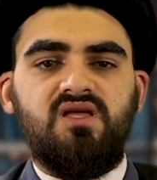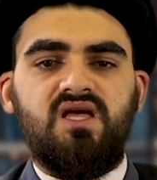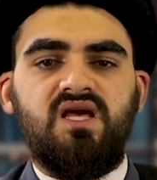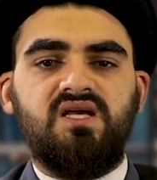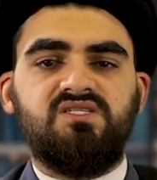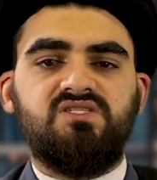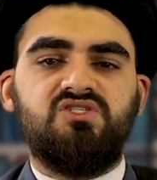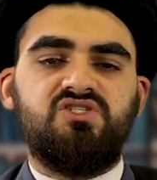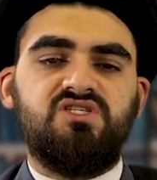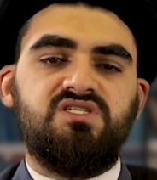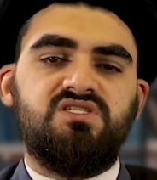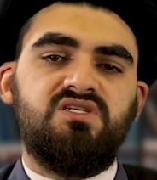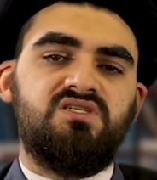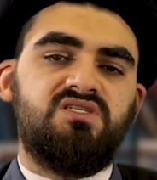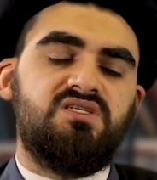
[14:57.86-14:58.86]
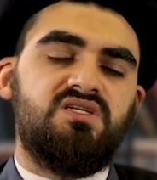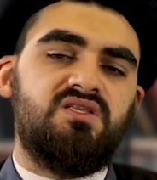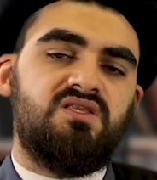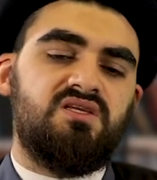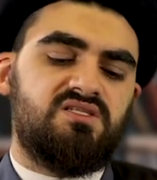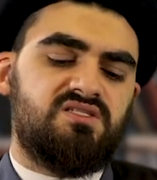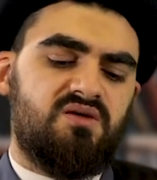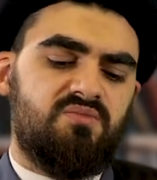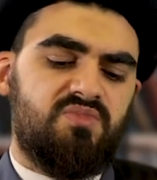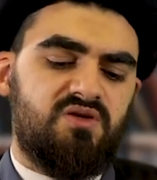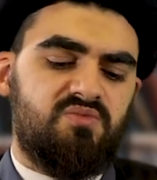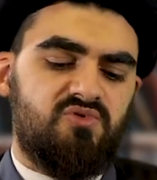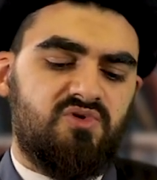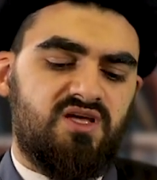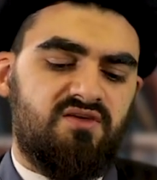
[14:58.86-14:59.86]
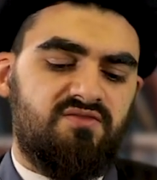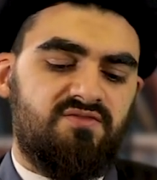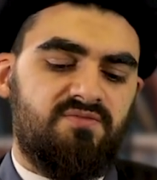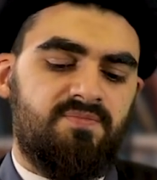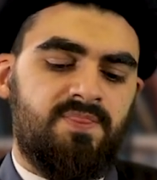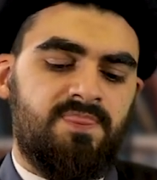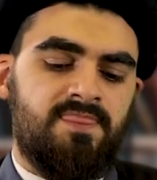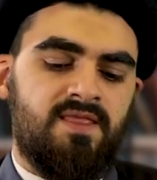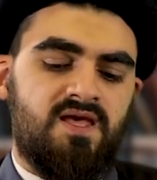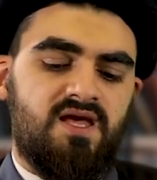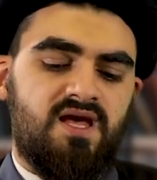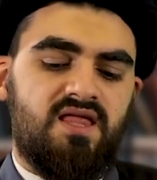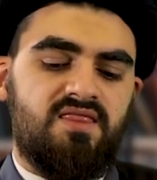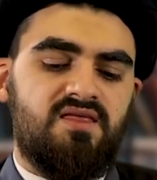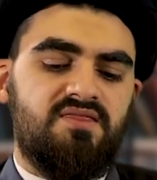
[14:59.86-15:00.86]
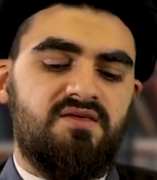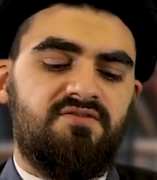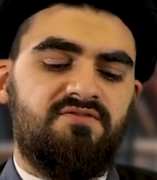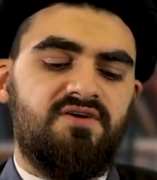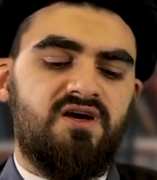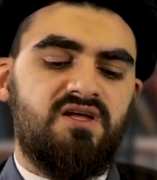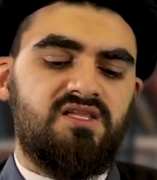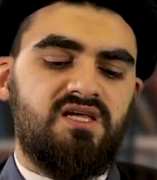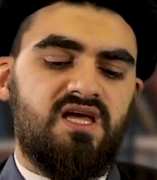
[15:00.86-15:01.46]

exegesis that some people give. And then the third